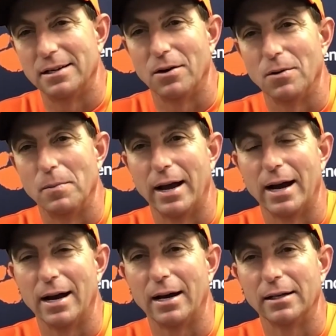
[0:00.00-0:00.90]
no,
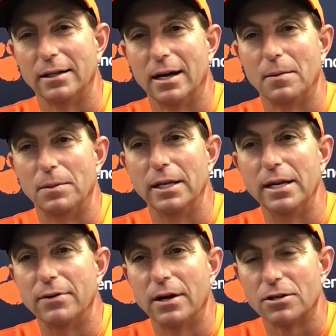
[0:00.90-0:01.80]
man, I
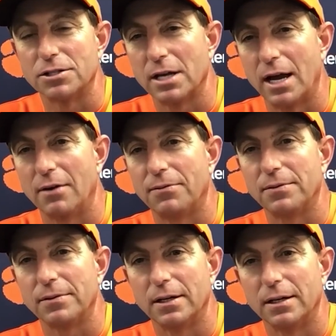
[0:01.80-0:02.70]
believe in our
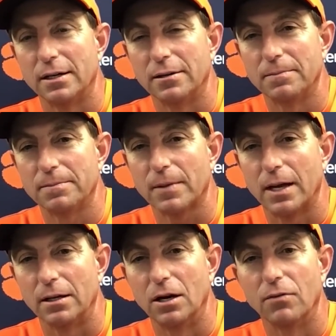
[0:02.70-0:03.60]
staff.
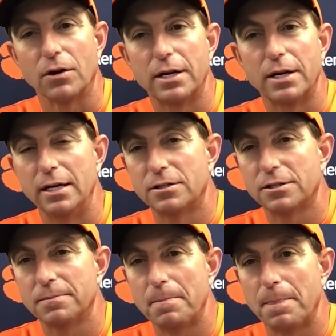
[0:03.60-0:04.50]
I love our
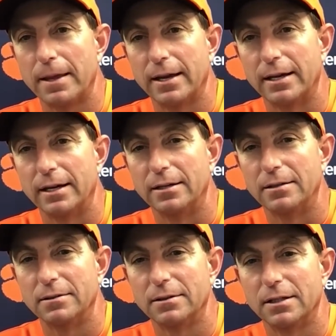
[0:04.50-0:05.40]
kids,
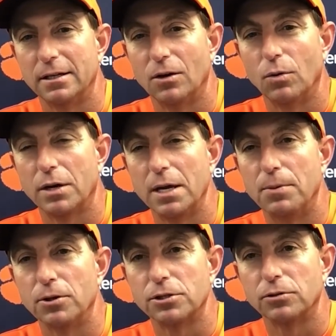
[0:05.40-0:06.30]
and, you know, we'll
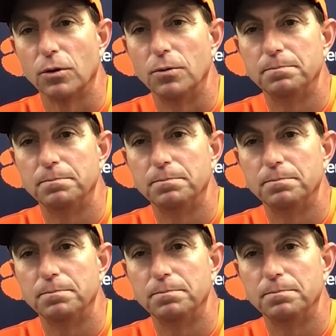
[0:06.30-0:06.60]
keep pushing